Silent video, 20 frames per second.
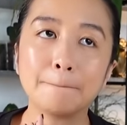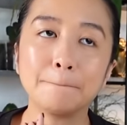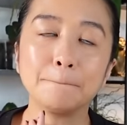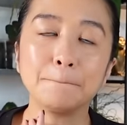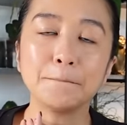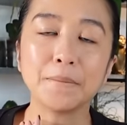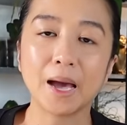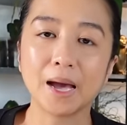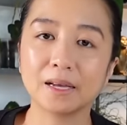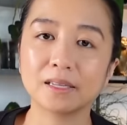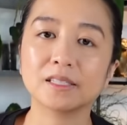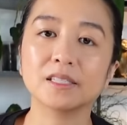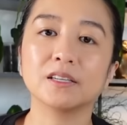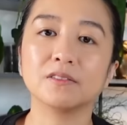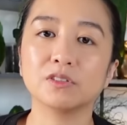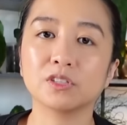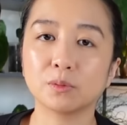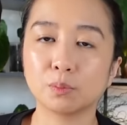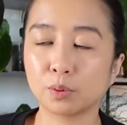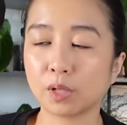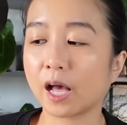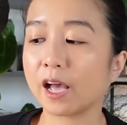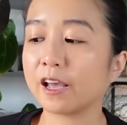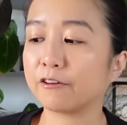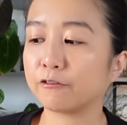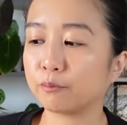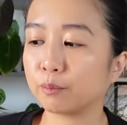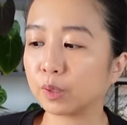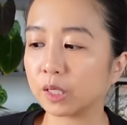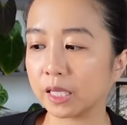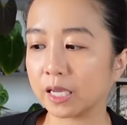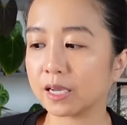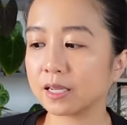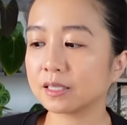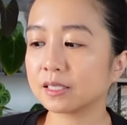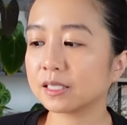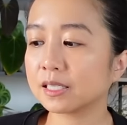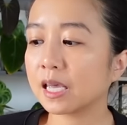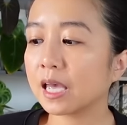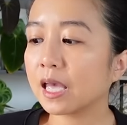massive supply of
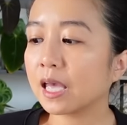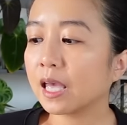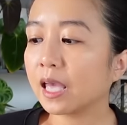plants